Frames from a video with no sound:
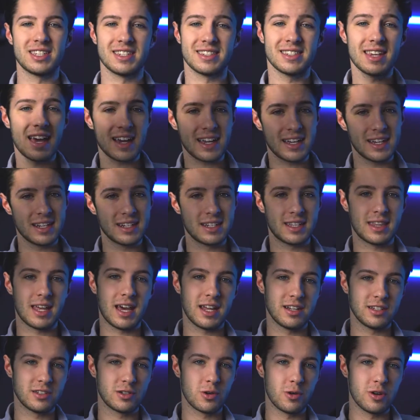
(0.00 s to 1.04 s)
second, that
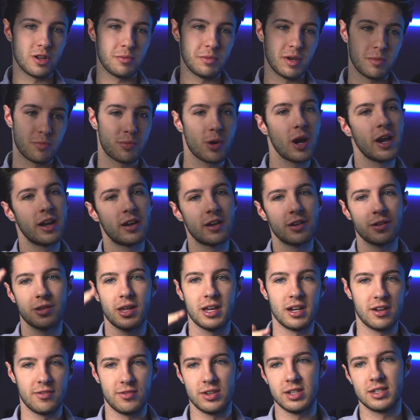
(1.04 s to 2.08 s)
is going to be brighter than
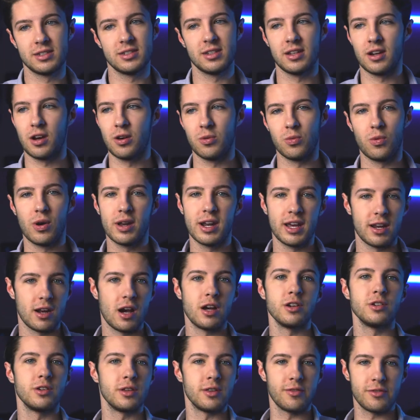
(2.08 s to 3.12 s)
if it's,
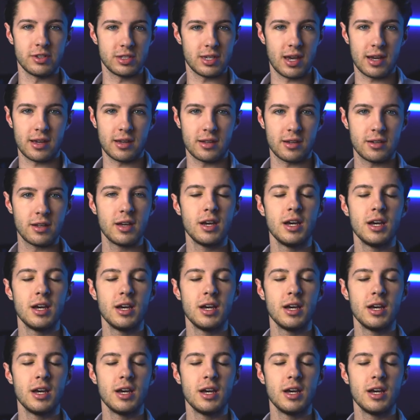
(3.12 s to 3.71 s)
1/800th of a second.